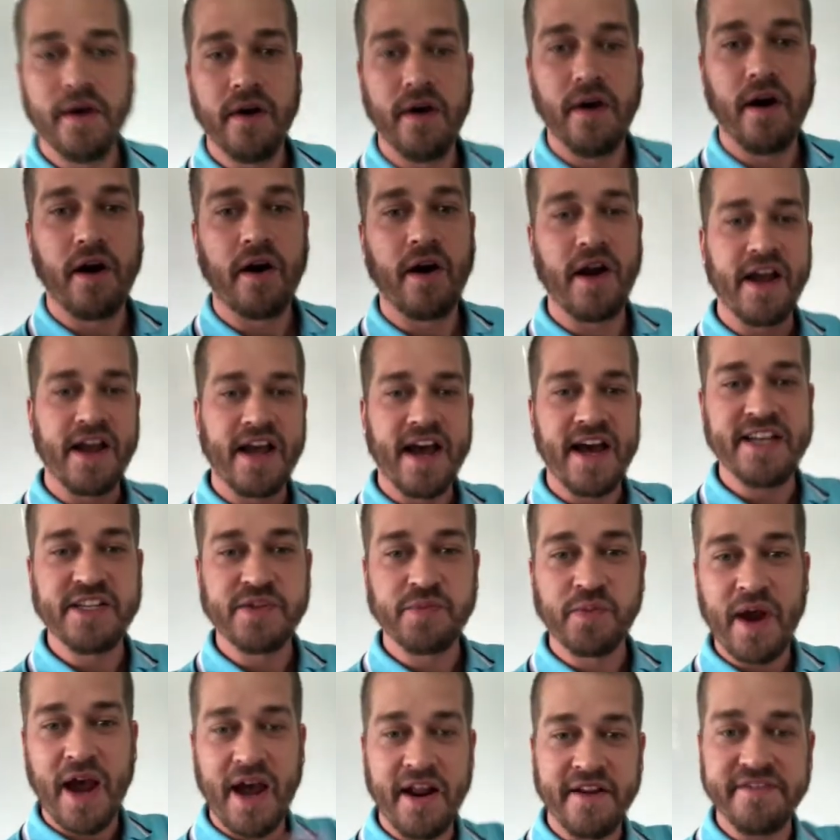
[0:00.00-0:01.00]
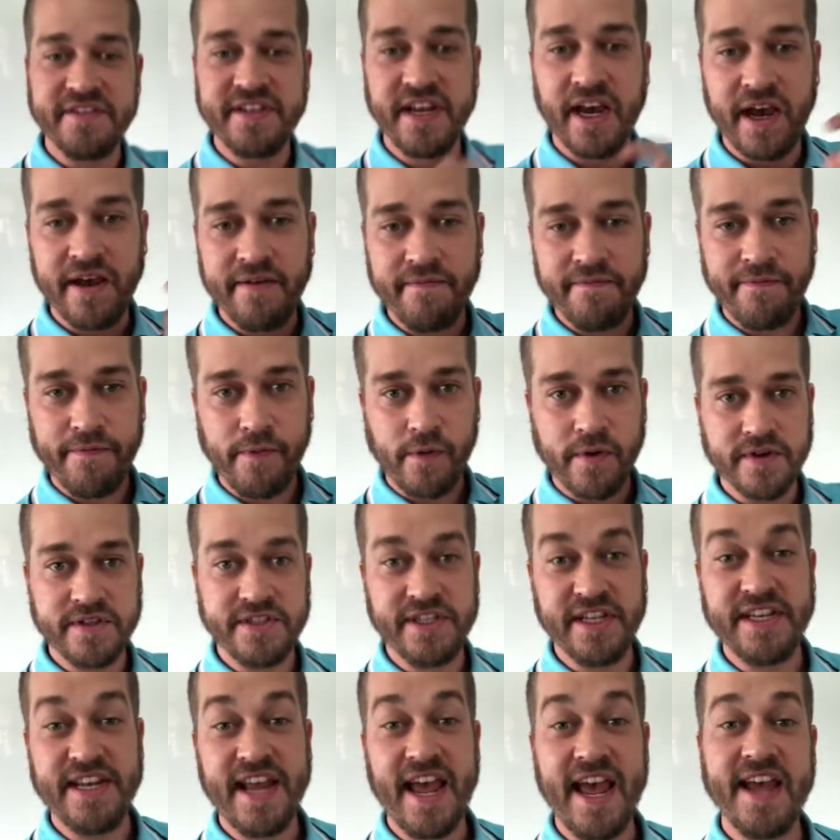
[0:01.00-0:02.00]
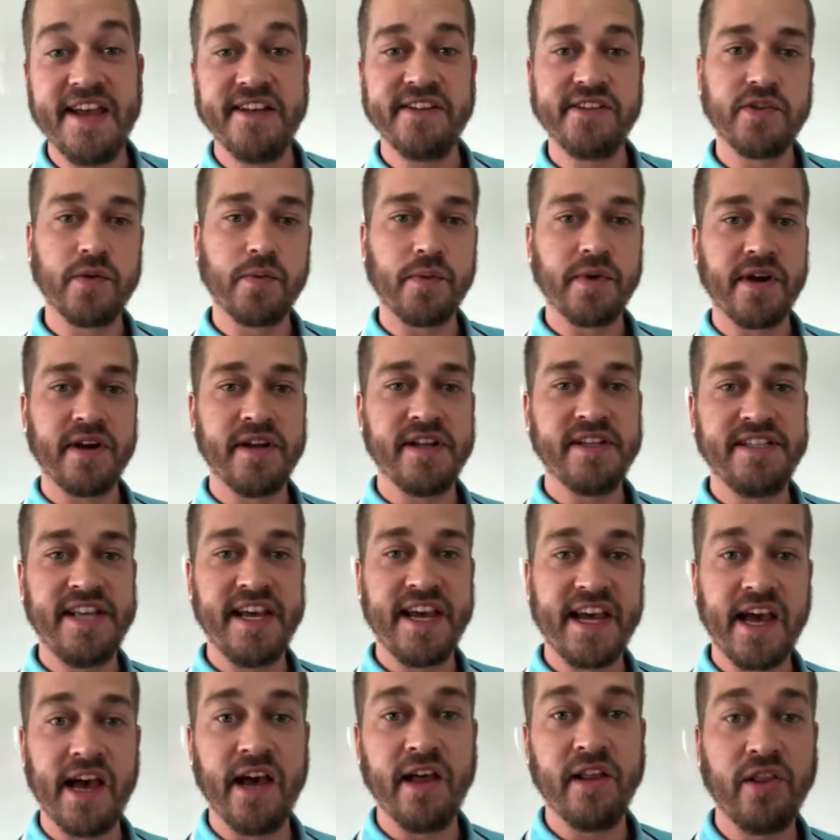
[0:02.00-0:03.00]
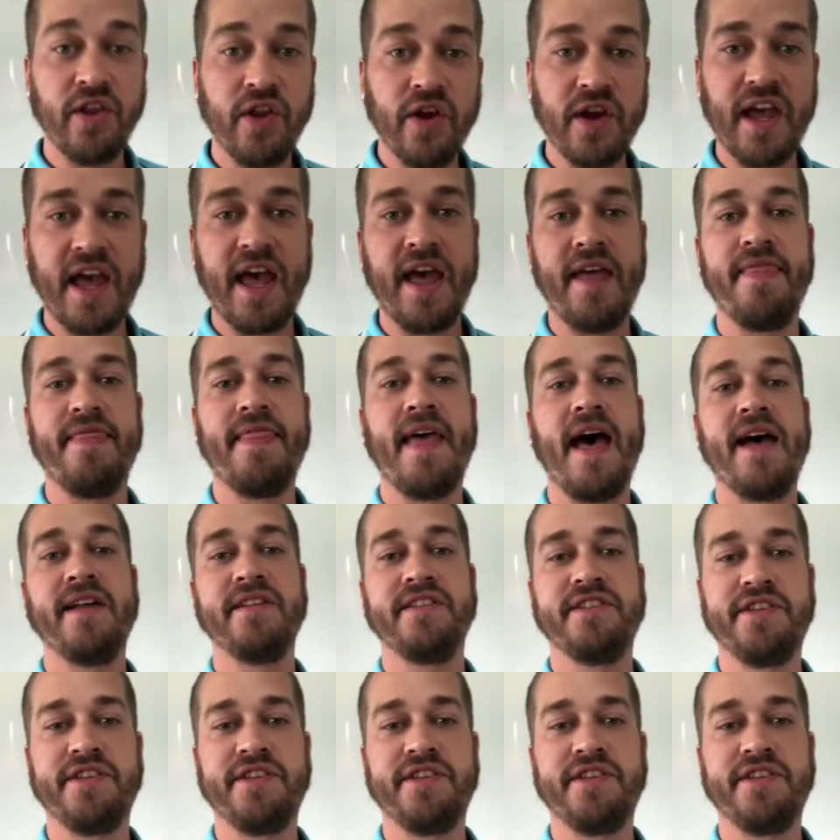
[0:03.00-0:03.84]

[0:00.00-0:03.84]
All right, guys, we're out of time for today, so we're gonna take a look at that